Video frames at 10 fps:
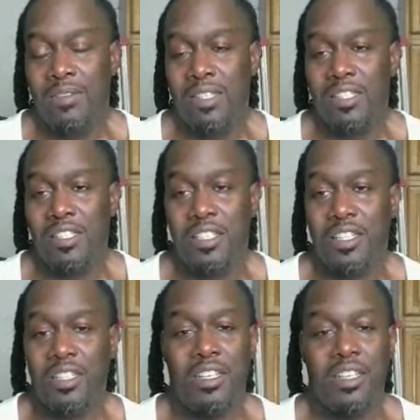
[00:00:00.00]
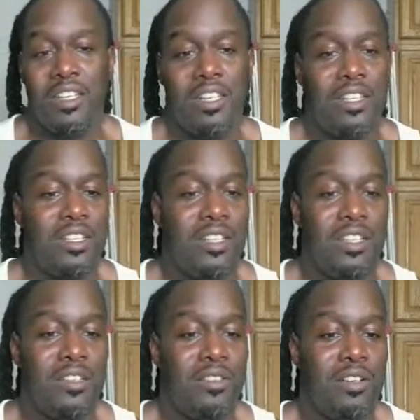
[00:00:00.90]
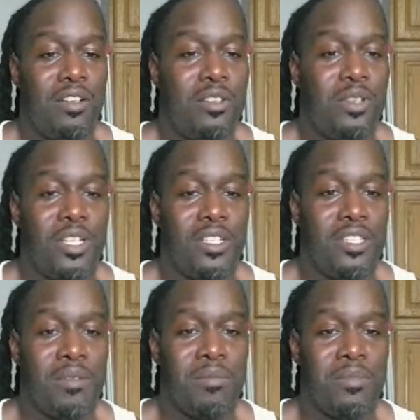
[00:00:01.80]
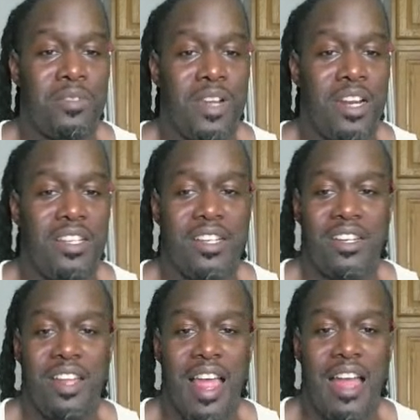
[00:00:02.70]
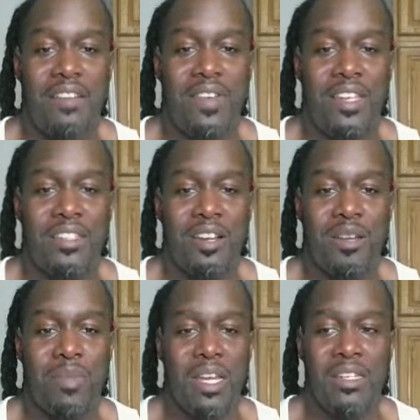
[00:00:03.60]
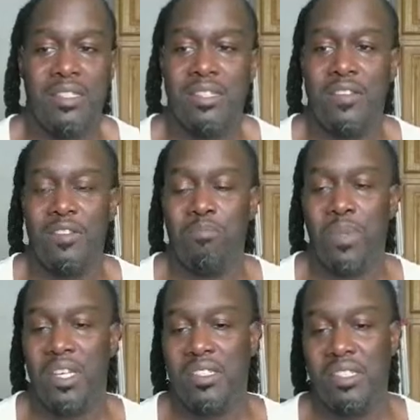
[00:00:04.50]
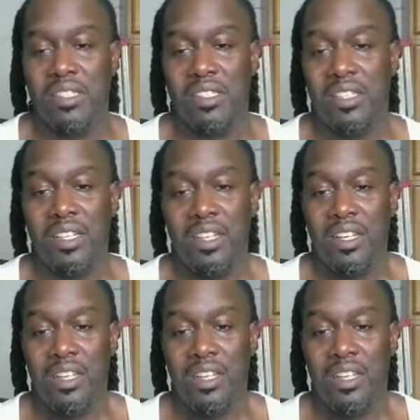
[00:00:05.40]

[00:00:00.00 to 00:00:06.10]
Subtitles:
Get off this shit real quick, because I'm starting to get a little aggravated talking about this son of a bitch here.